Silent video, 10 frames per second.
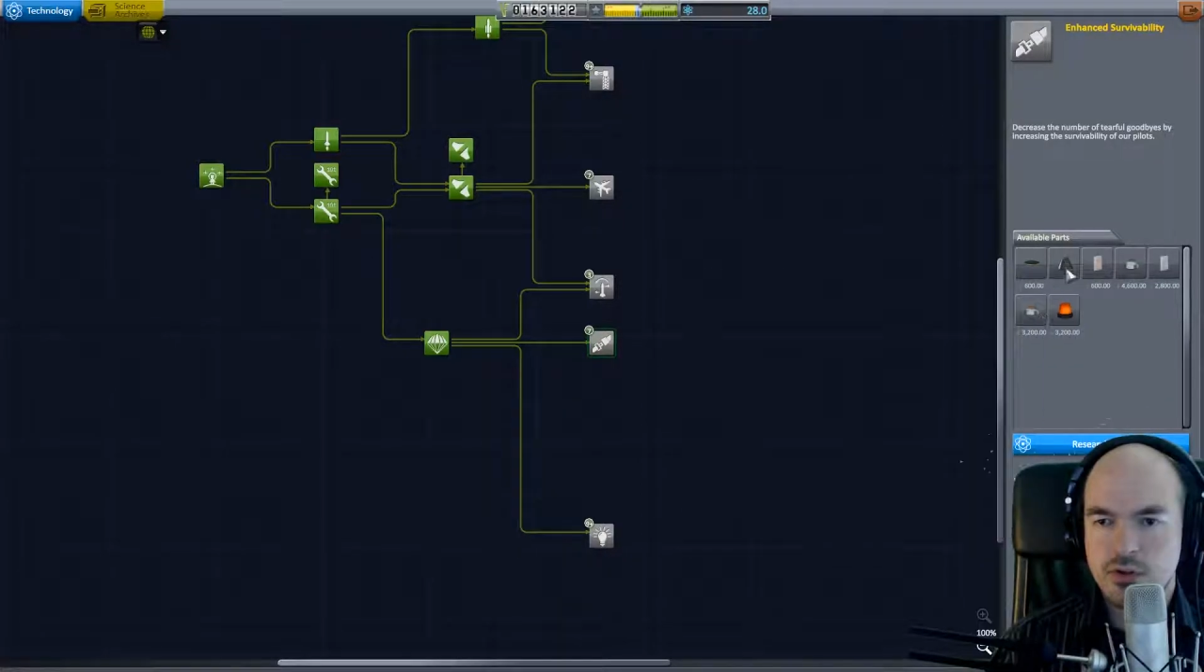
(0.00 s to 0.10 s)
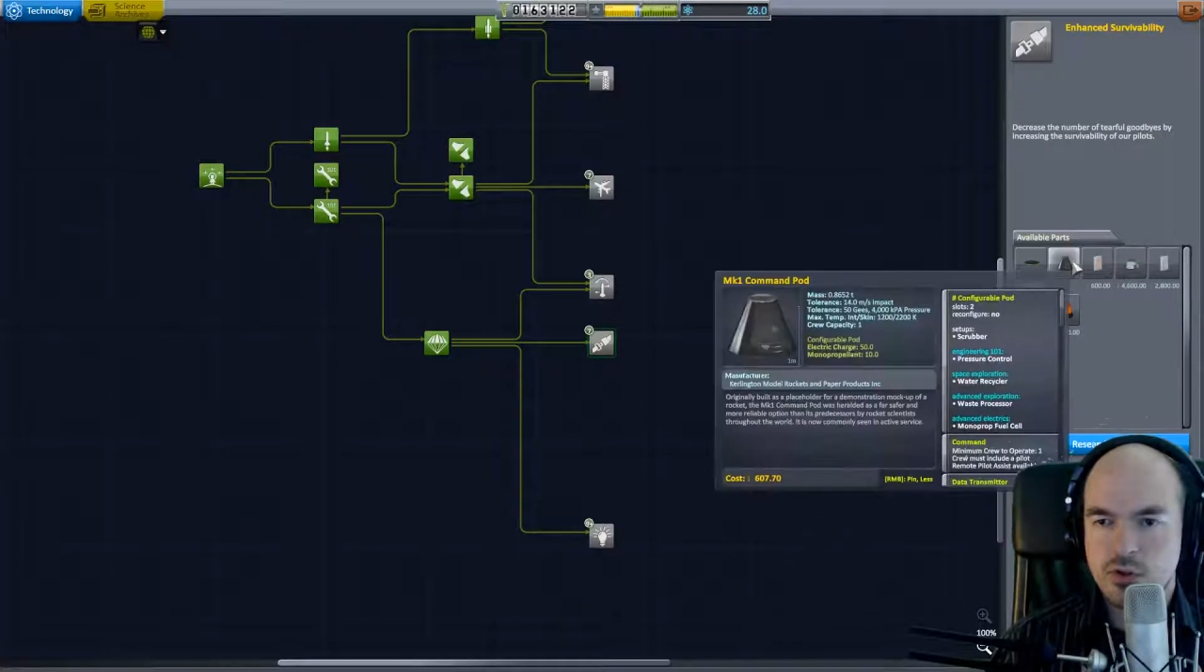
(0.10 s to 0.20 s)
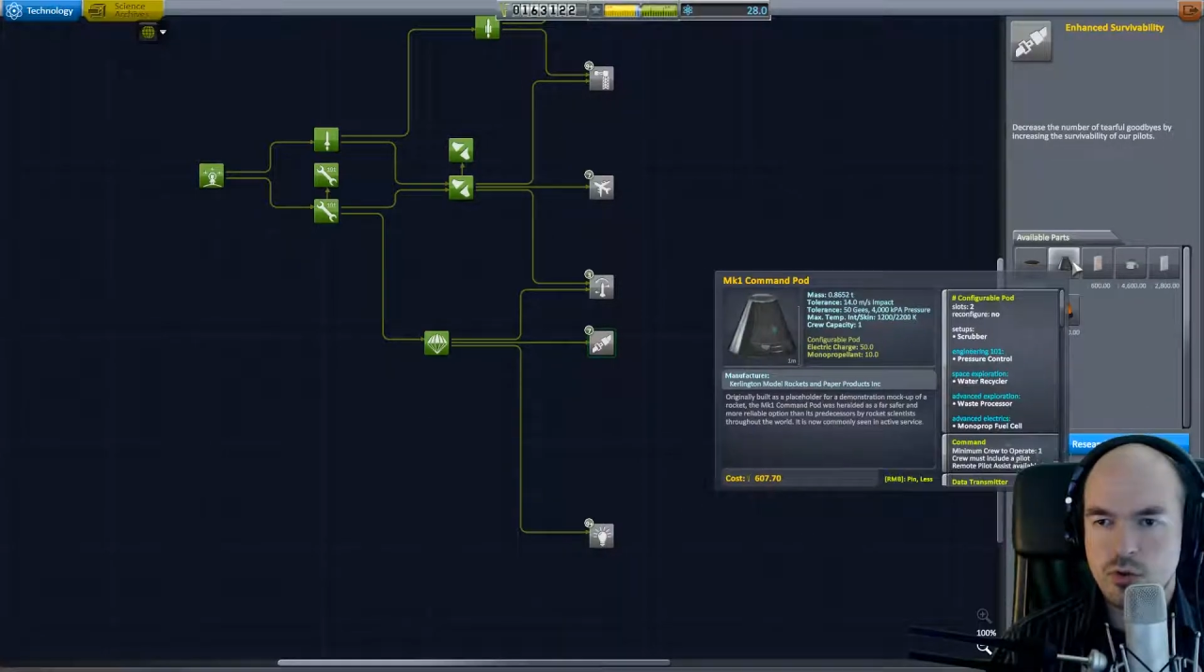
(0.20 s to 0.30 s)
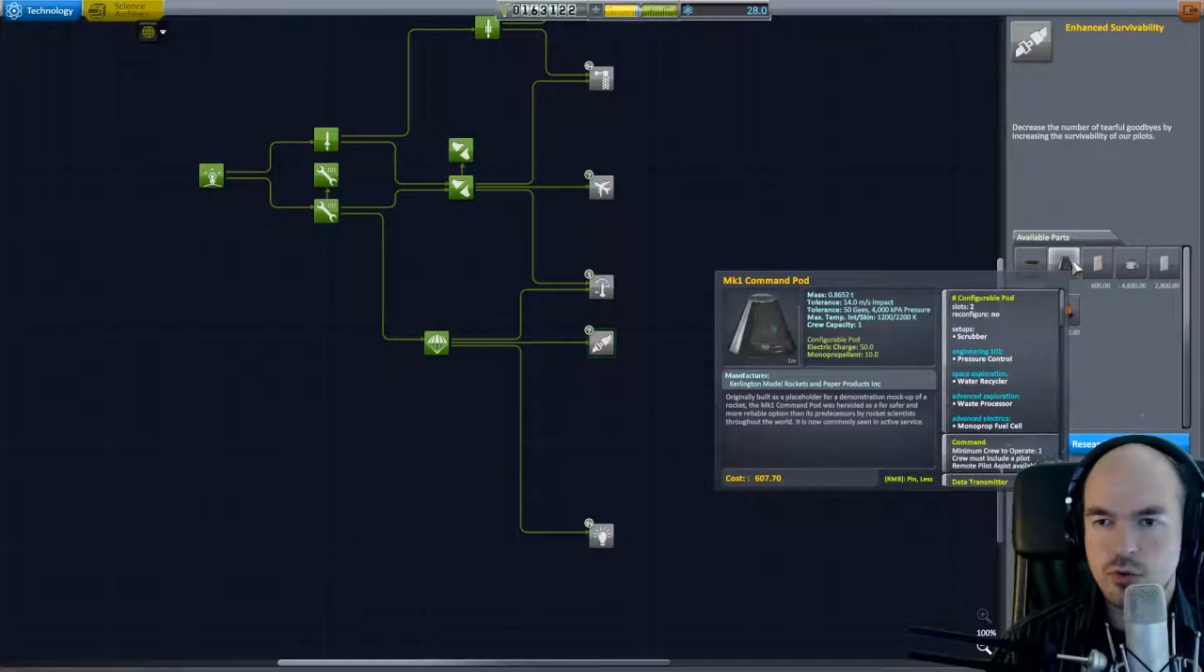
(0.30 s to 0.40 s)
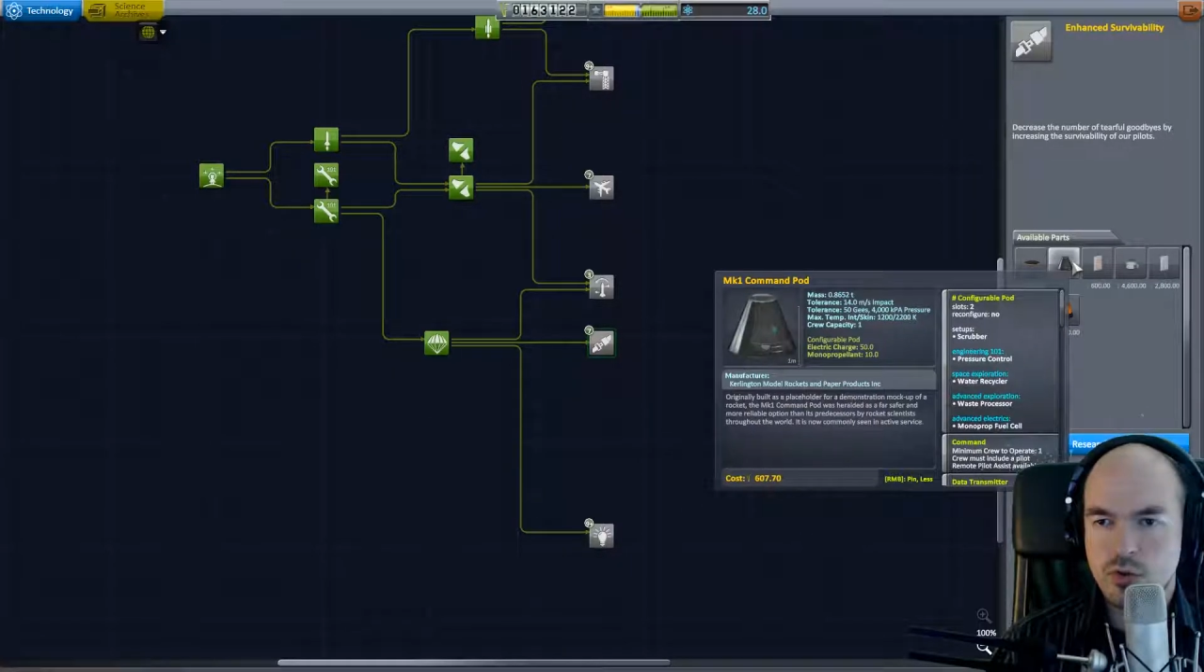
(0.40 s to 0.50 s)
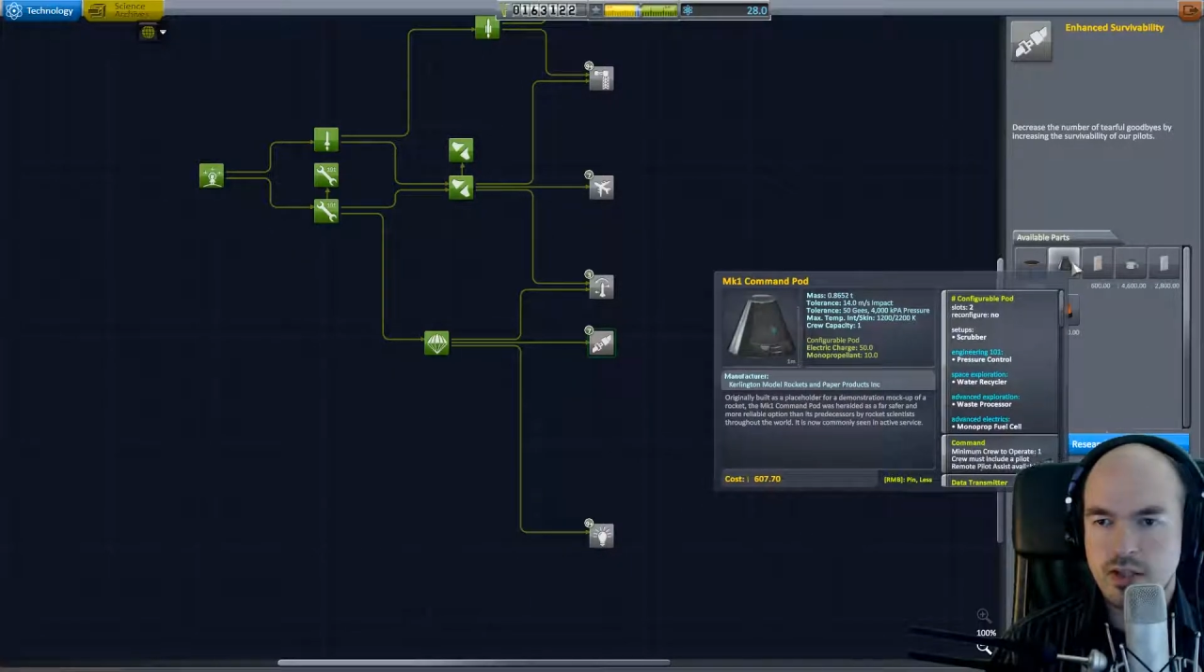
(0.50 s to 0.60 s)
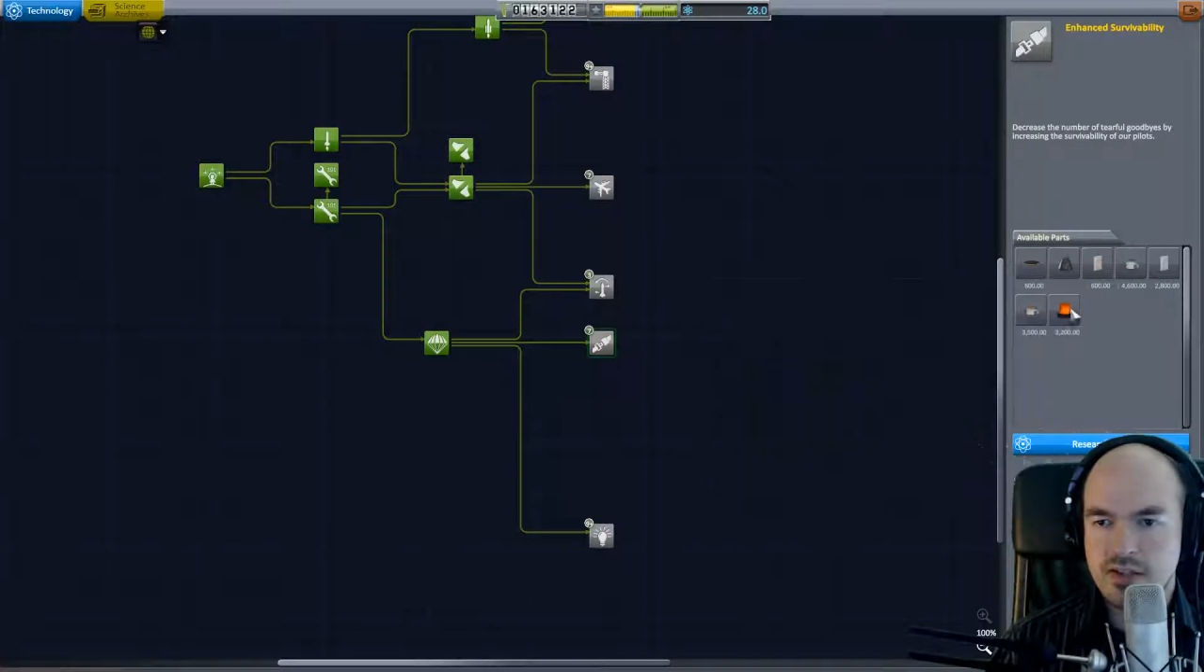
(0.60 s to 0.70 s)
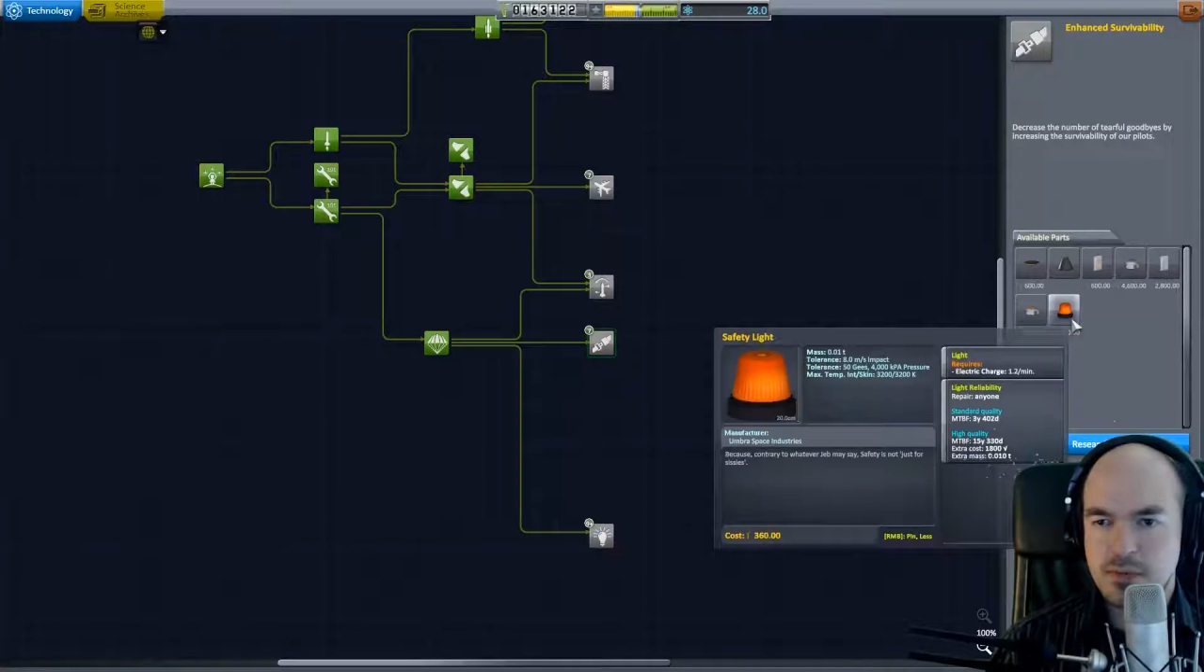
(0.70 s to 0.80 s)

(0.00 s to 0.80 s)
to get to